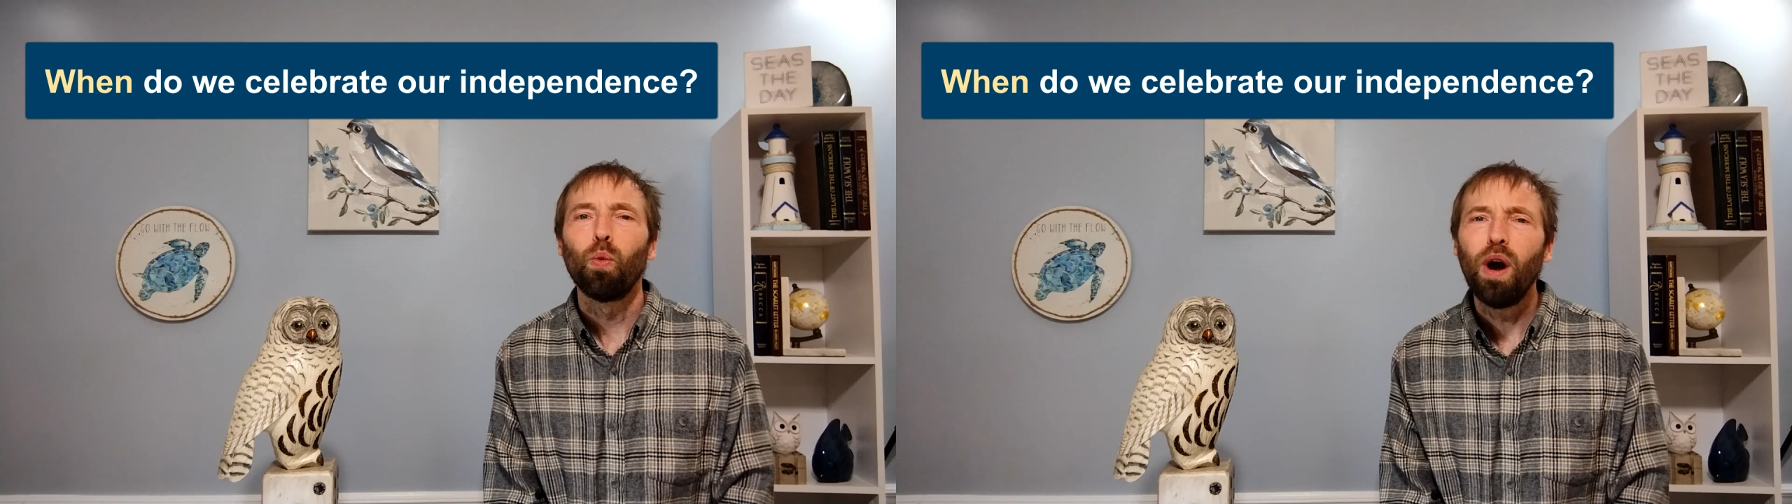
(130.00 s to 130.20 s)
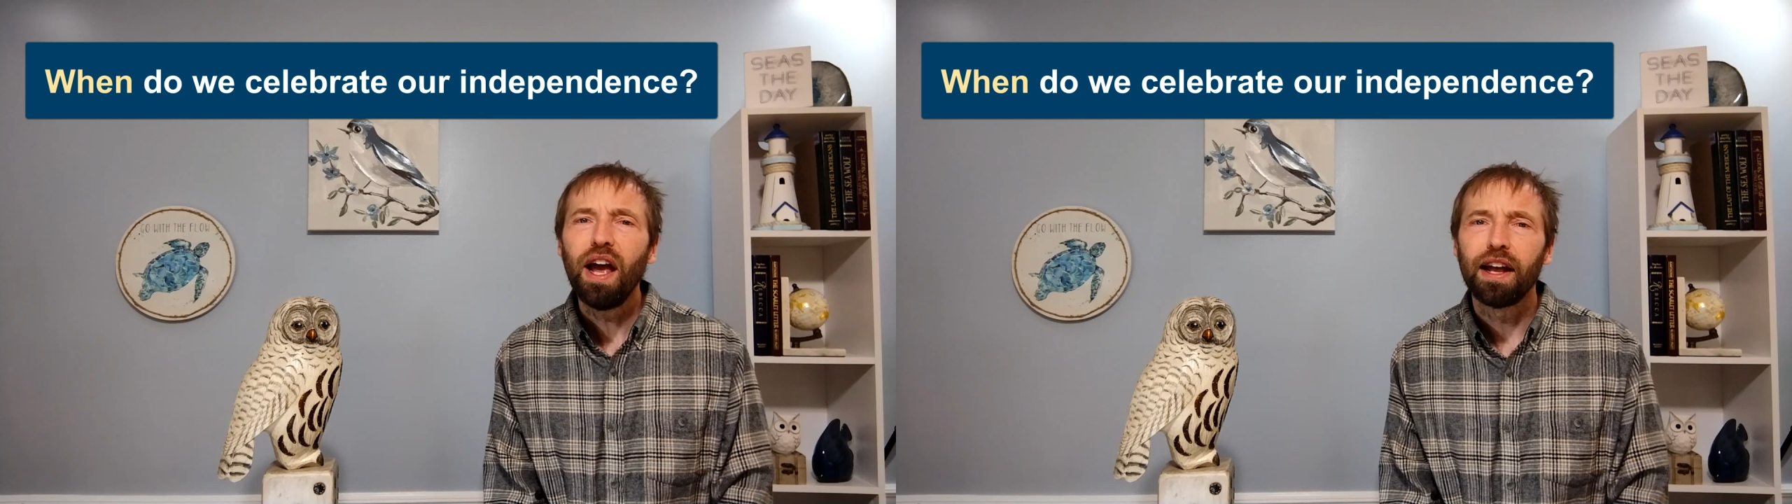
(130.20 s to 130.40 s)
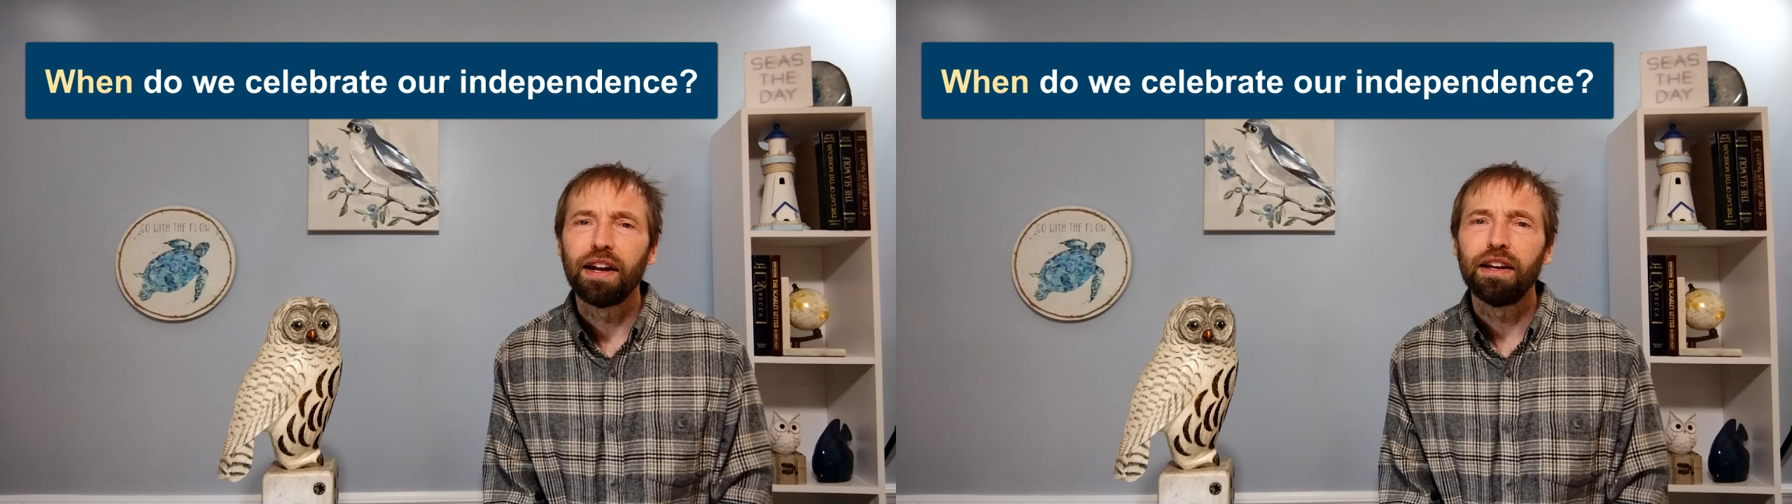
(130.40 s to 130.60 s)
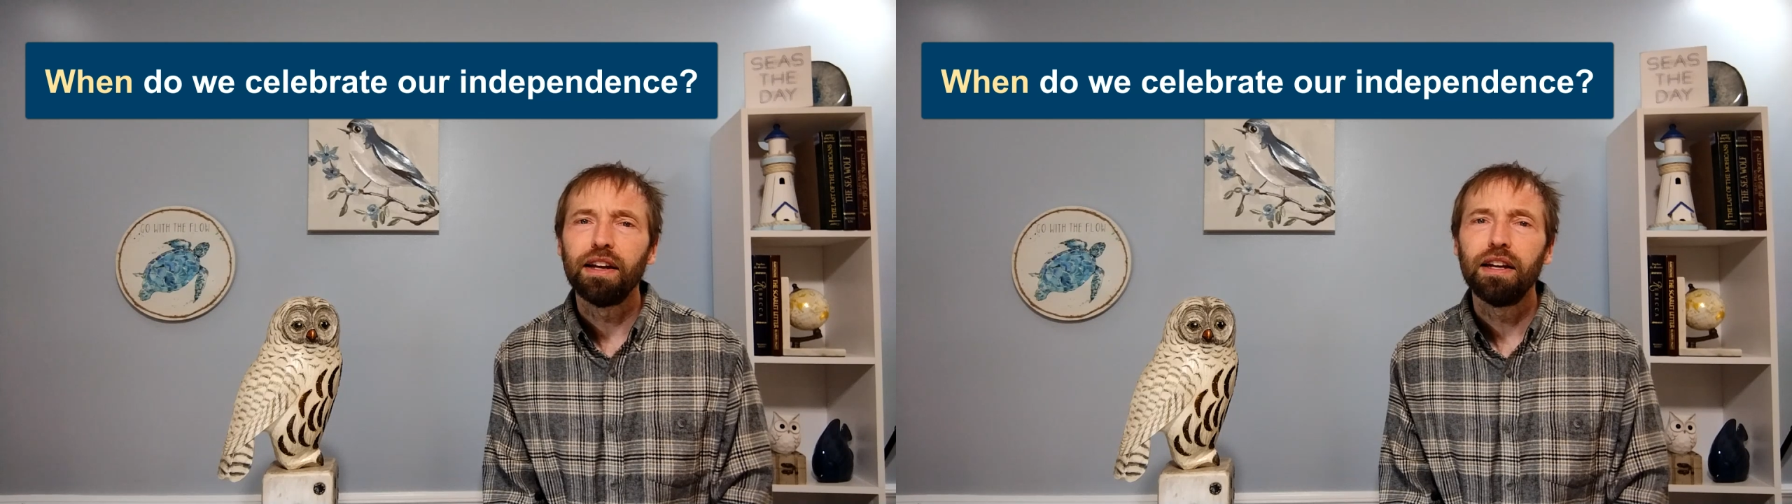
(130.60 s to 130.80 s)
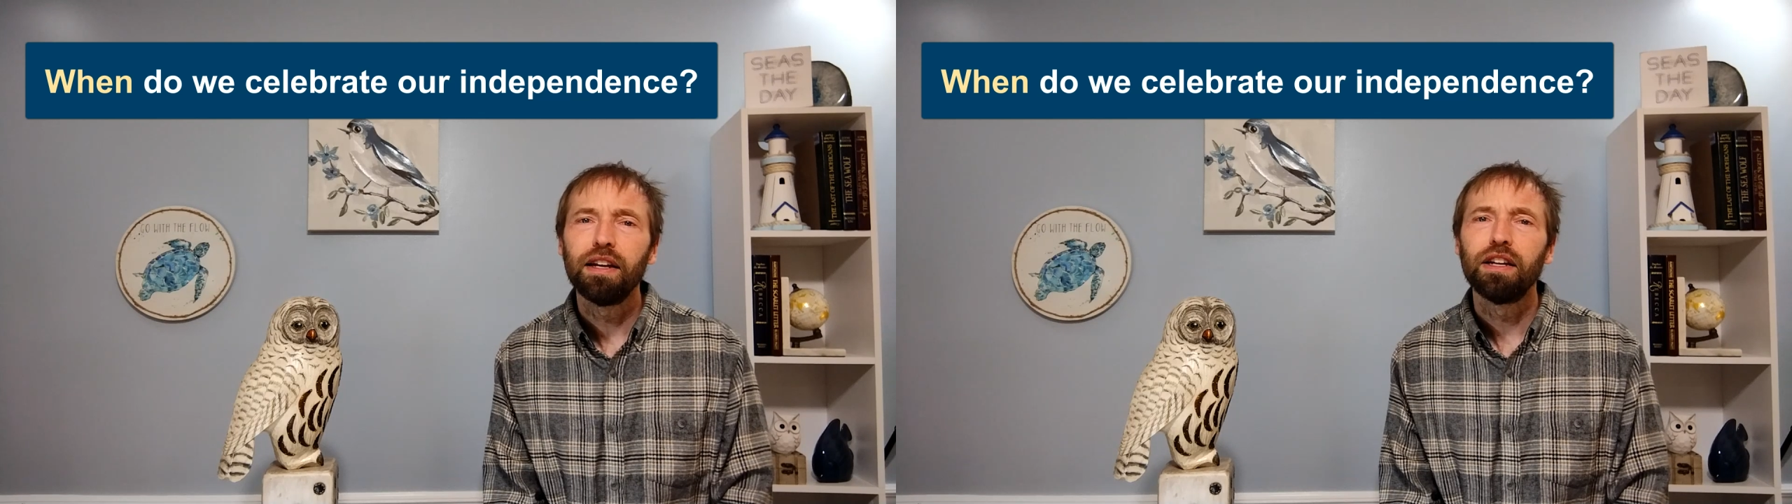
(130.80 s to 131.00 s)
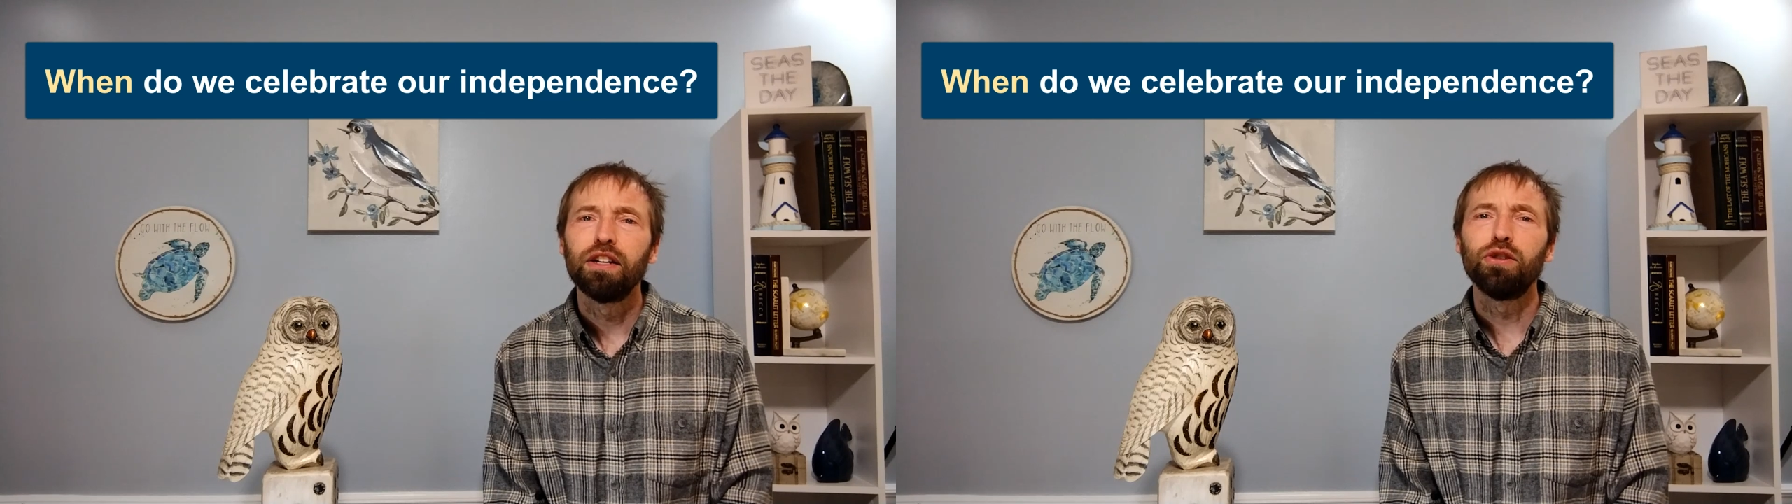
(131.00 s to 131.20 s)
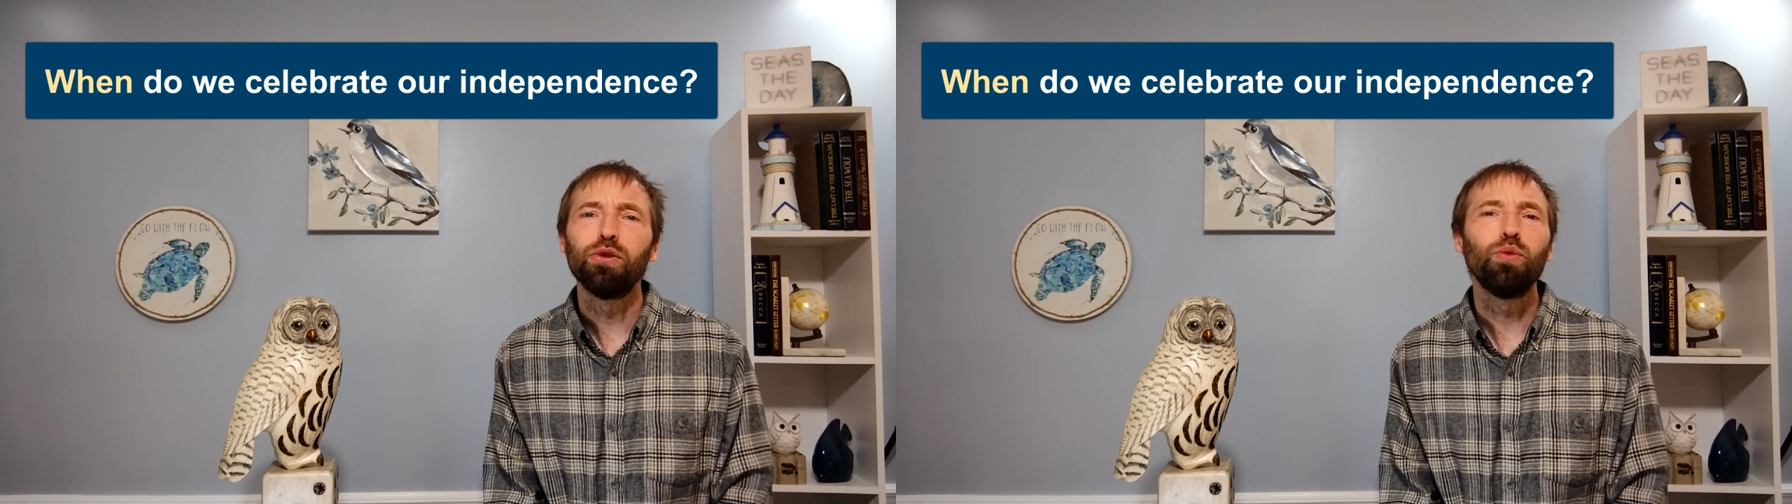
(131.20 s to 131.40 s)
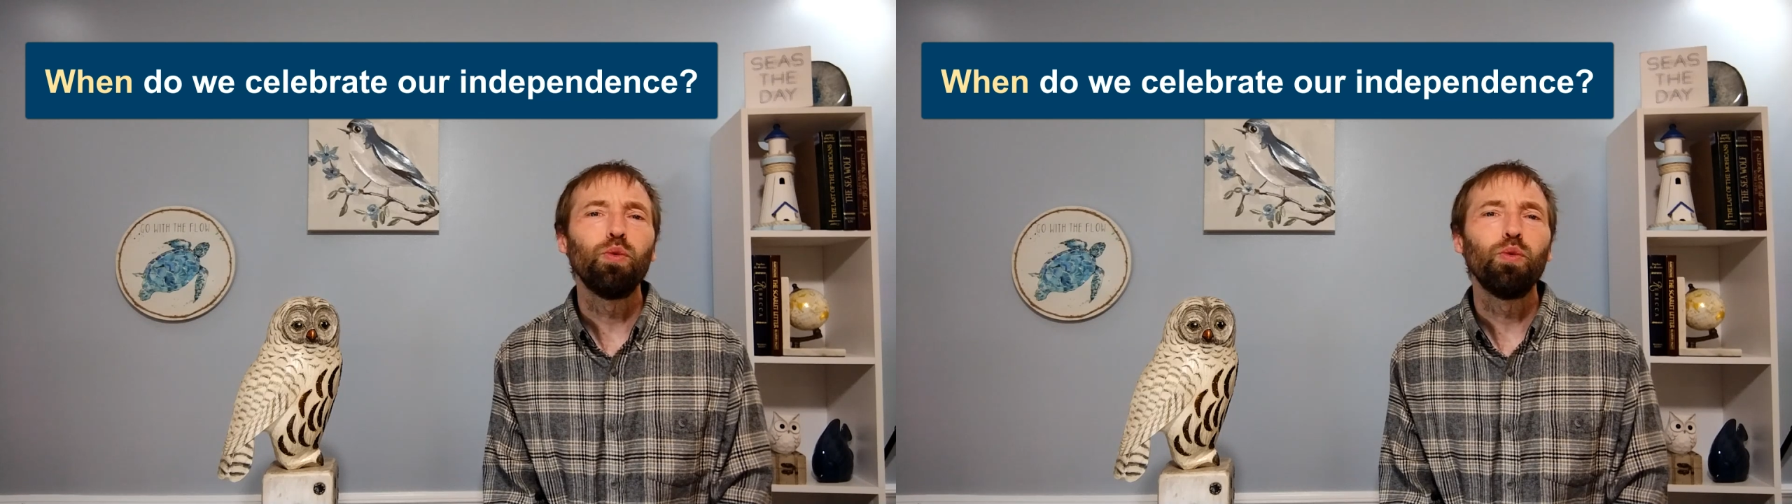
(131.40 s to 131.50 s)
When do